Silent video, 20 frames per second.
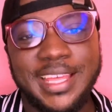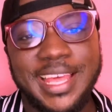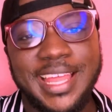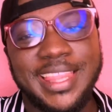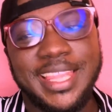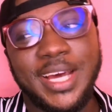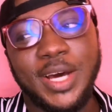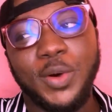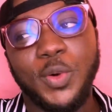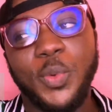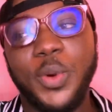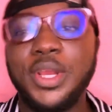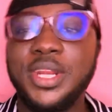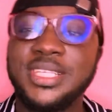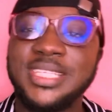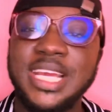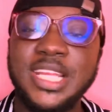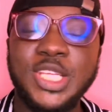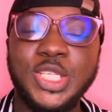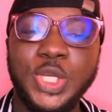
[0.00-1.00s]
Now, when you
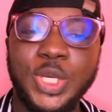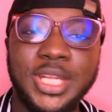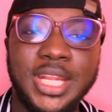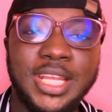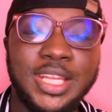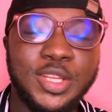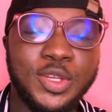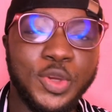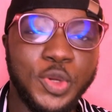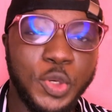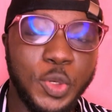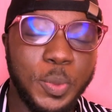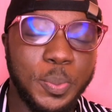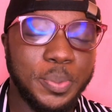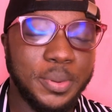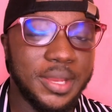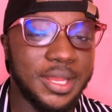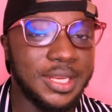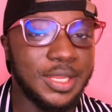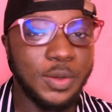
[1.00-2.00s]
decide to join any group,
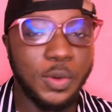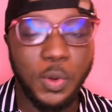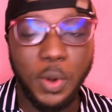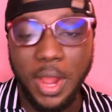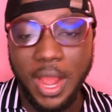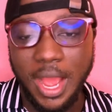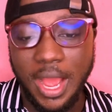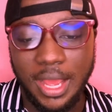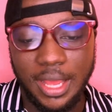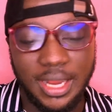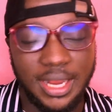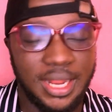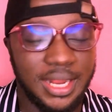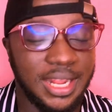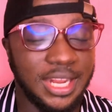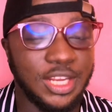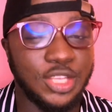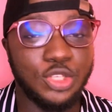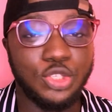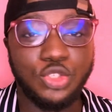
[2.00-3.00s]
any choir, learn
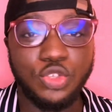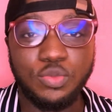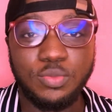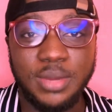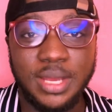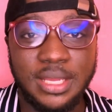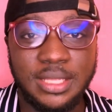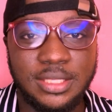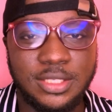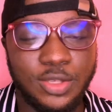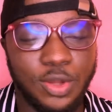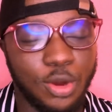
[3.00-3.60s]
an instrument,